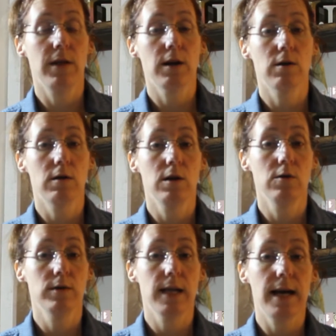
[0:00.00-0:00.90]
their
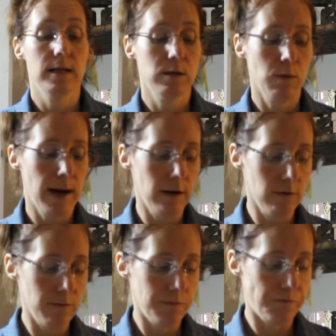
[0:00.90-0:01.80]
clothes as
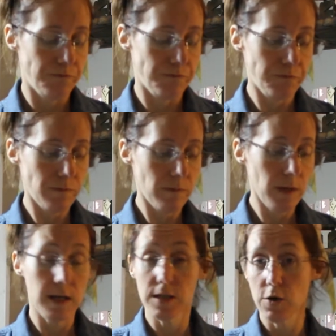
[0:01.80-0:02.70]
well.
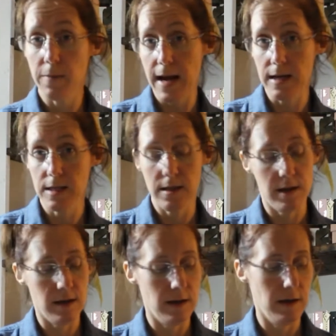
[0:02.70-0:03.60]
So back to
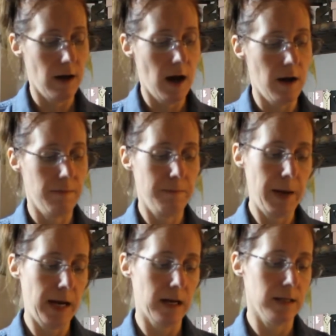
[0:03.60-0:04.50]
the
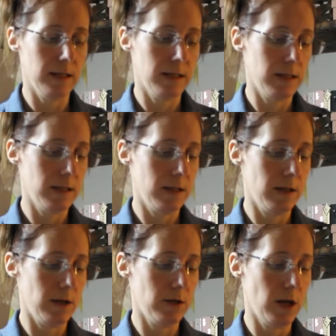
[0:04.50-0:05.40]
pants.
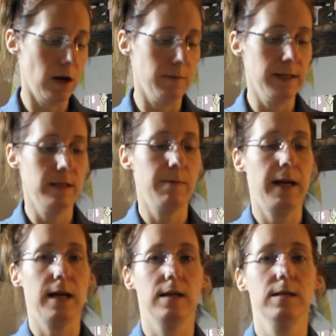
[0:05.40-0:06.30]
They're Talbot's
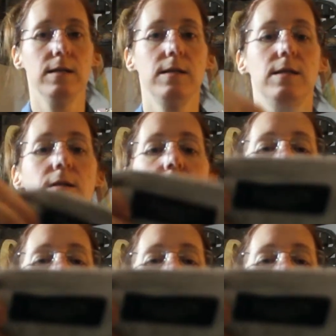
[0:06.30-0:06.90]
pants.